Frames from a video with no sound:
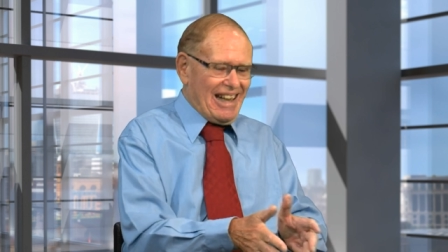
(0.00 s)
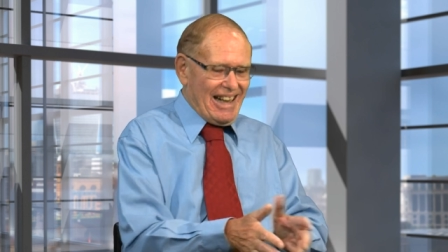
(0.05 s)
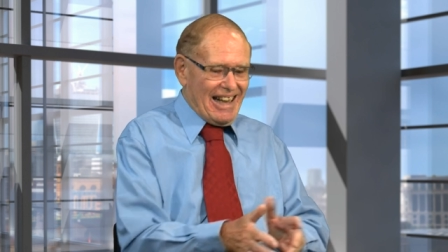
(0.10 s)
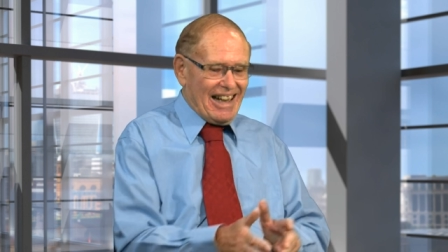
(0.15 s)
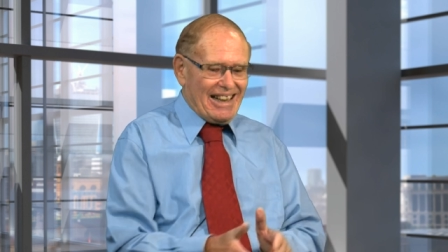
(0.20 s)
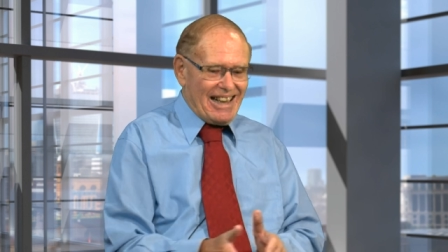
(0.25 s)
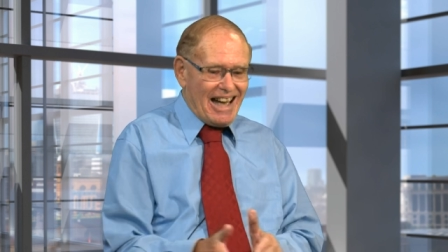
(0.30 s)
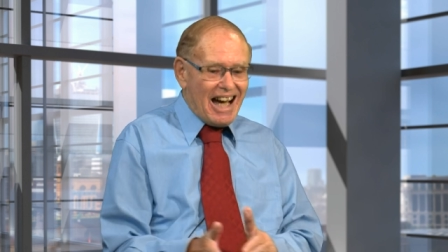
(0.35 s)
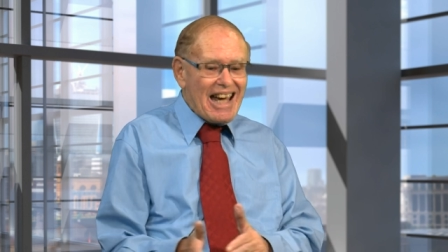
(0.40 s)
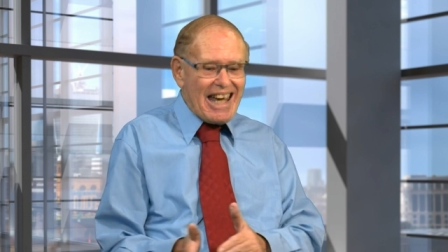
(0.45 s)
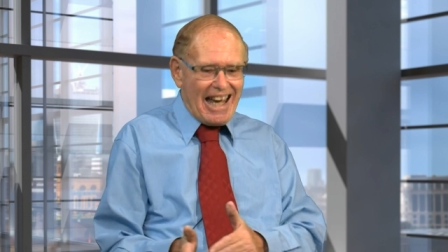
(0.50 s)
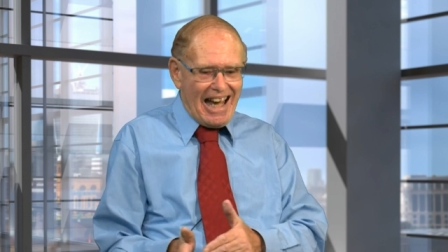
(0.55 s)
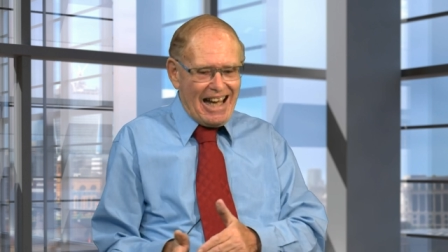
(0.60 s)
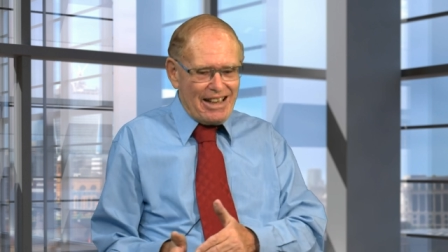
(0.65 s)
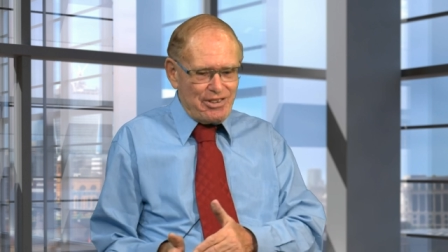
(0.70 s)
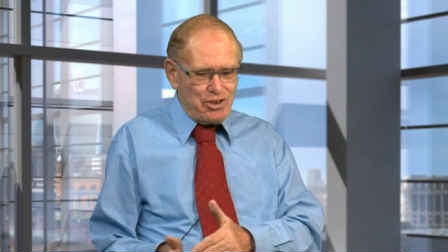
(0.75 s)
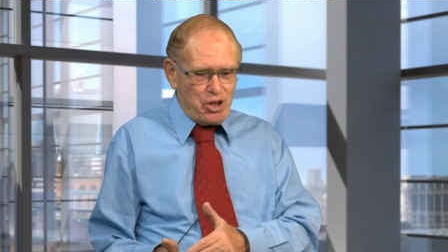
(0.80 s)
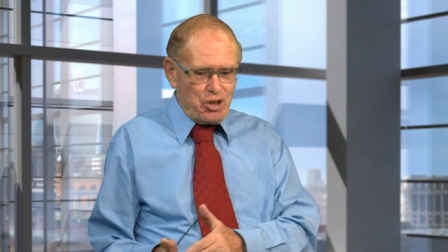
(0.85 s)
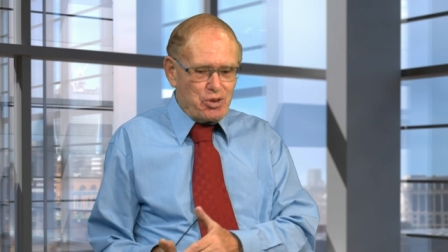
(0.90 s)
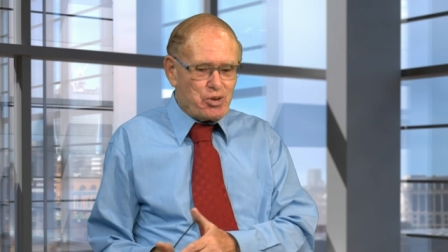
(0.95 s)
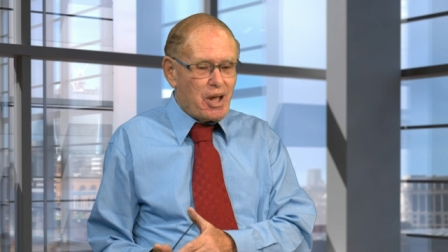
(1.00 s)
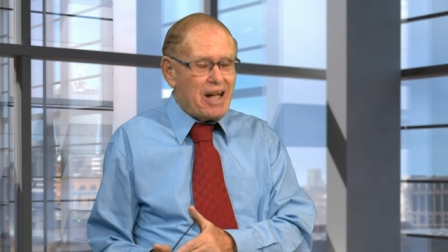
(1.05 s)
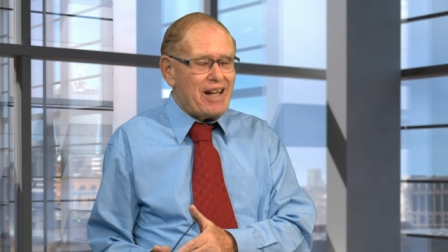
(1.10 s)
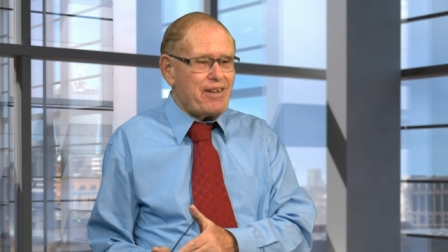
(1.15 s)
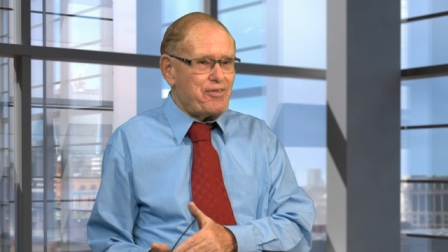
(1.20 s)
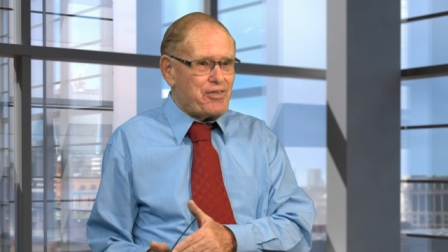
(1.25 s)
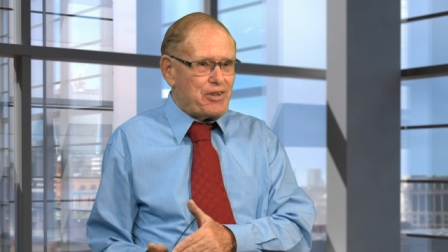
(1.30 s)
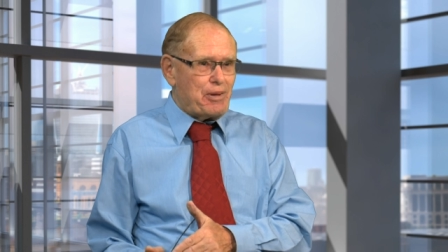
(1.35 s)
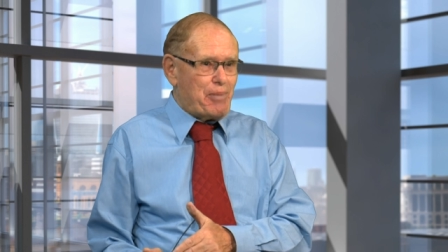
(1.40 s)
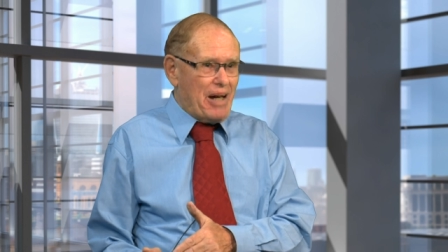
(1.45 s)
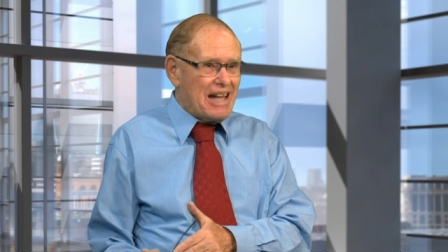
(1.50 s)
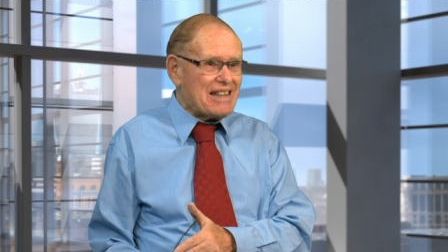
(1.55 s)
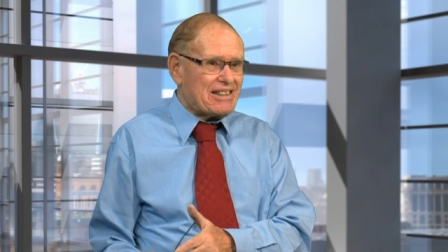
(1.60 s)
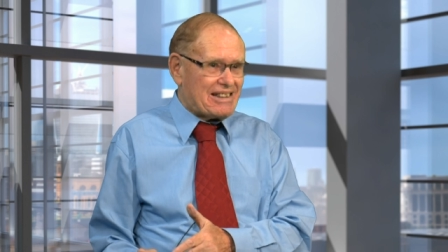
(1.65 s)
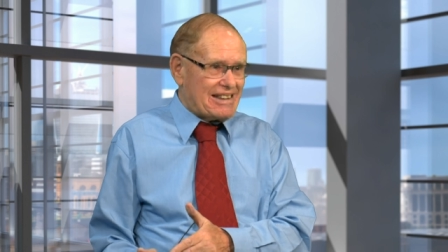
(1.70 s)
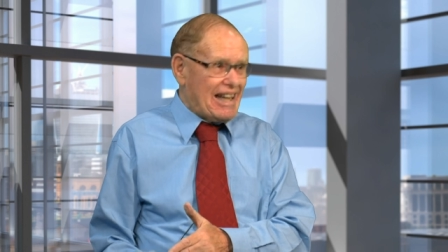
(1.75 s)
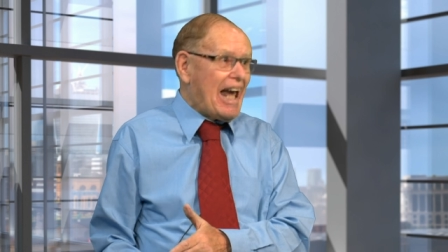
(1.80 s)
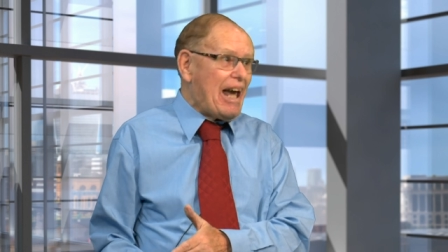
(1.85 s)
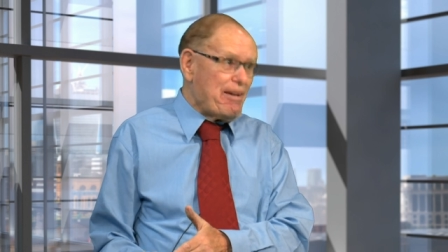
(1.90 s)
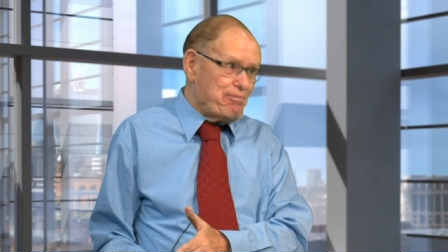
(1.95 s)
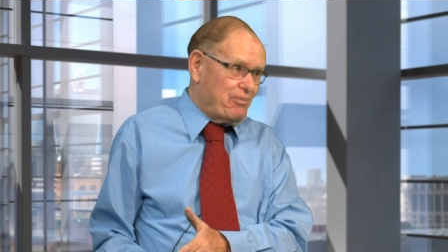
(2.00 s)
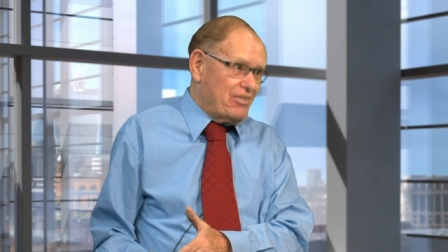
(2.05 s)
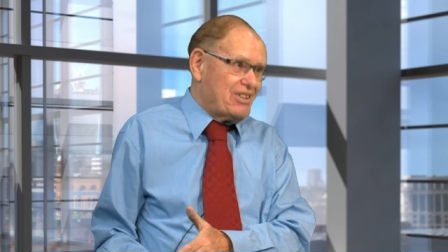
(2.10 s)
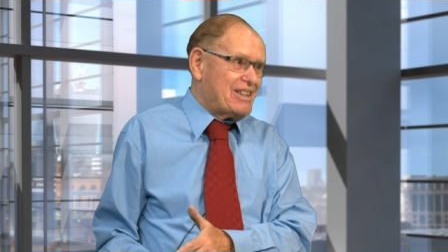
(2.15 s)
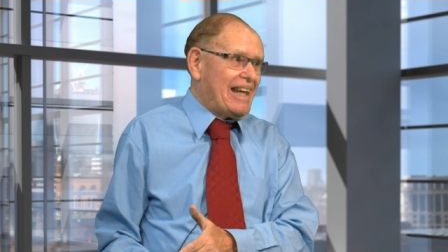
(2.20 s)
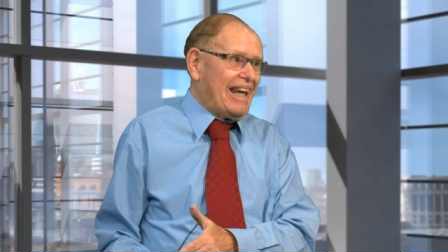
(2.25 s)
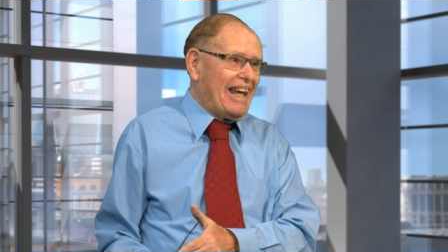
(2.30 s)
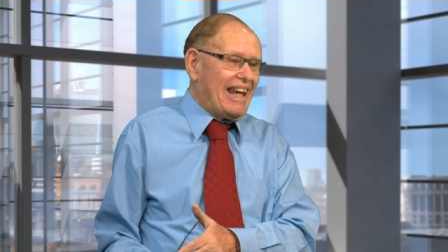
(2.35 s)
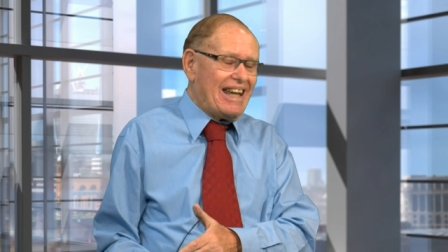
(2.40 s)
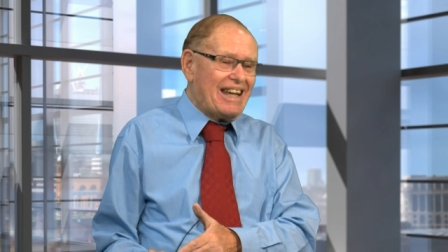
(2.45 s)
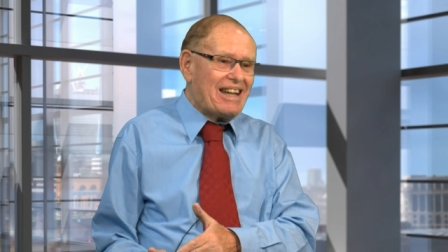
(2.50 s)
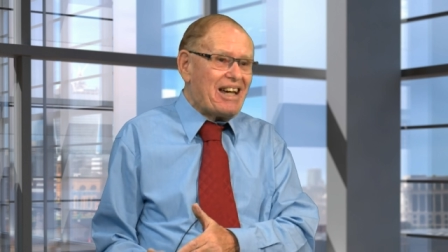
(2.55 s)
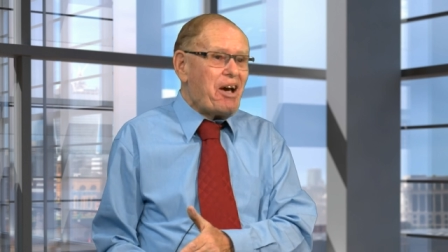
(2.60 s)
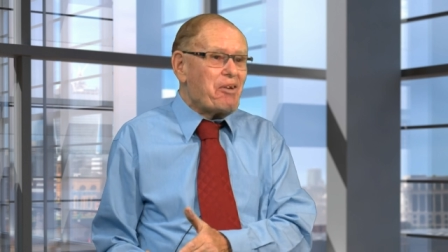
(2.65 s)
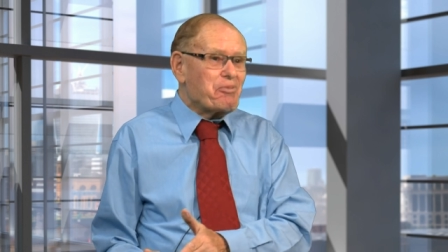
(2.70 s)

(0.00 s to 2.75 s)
and I had to drive the bus empty